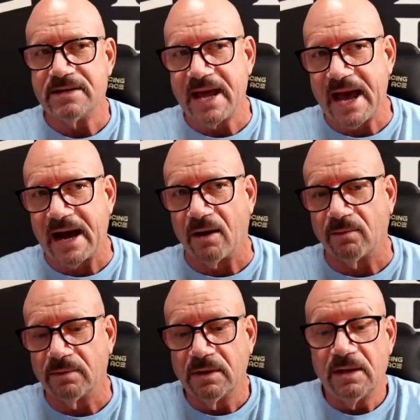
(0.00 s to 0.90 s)

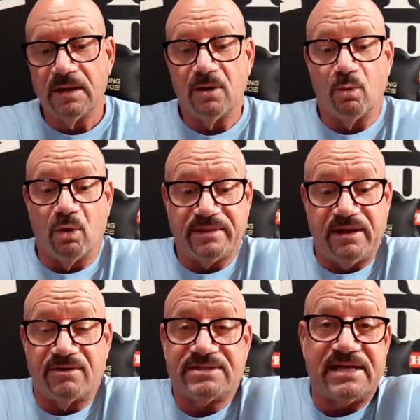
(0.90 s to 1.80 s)
Now, what
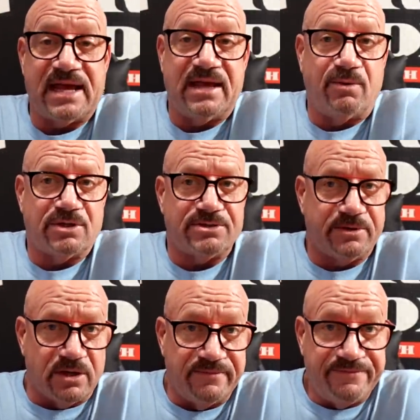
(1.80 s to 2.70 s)
they're saying,
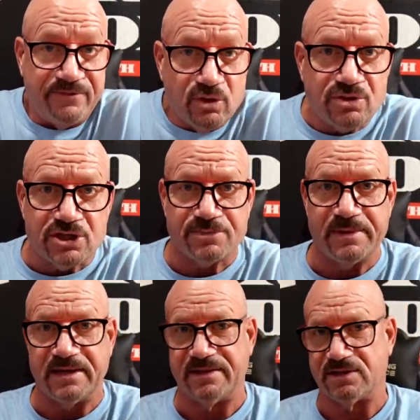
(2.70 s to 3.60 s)
which confuses
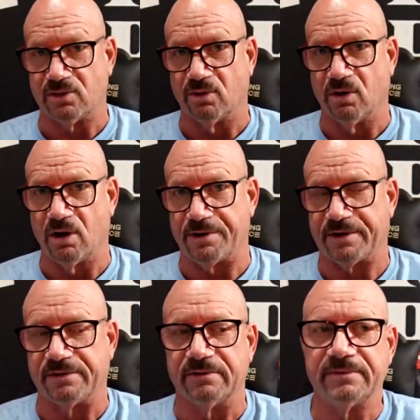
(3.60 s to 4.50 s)
me in this whole
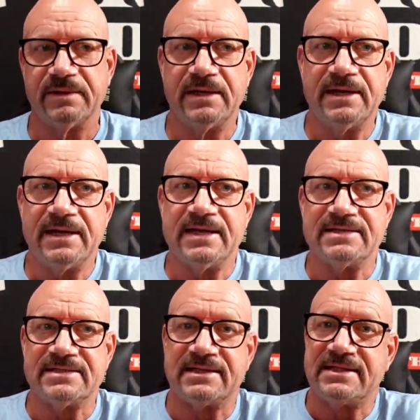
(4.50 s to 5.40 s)
article,
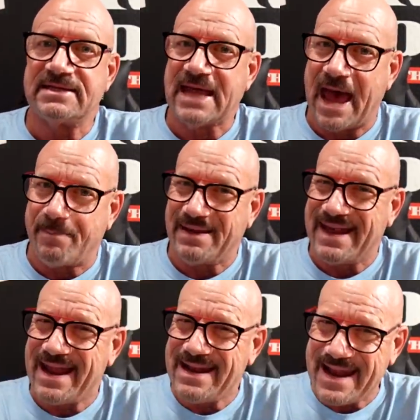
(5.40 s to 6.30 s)
is that this
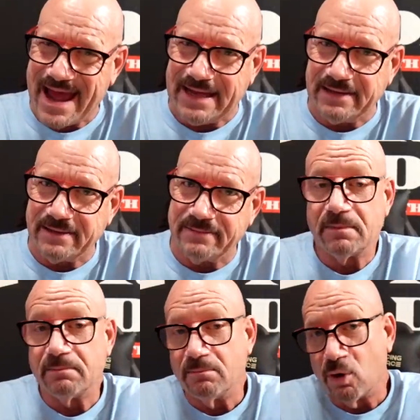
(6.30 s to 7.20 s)
happened at night.
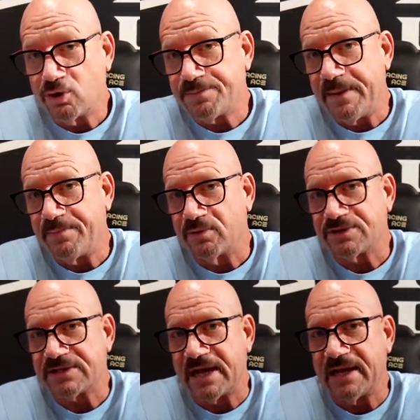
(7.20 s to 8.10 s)
Most people are
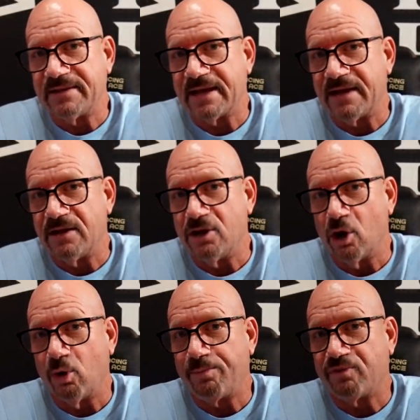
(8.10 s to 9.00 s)
saying that
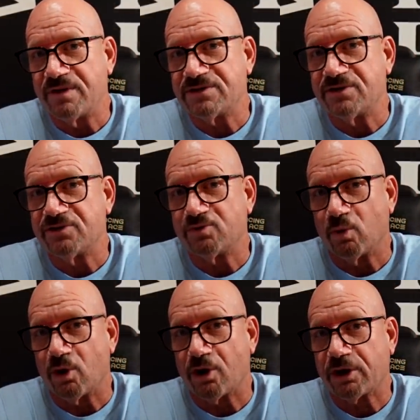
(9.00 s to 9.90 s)
no prisoners
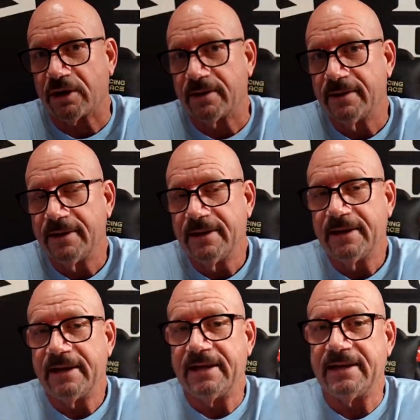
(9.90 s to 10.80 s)
work
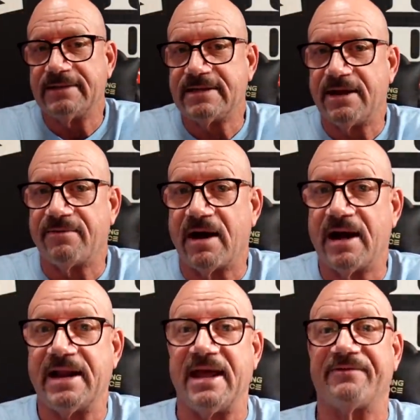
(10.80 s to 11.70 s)
in
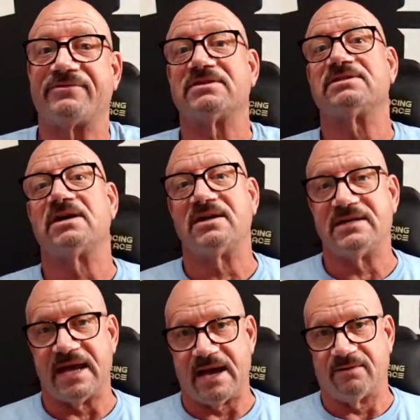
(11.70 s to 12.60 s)
Tehran after
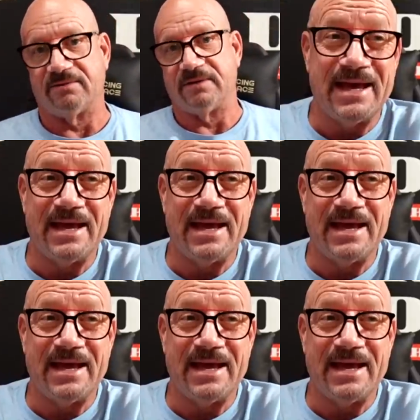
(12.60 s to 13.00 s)
sundown.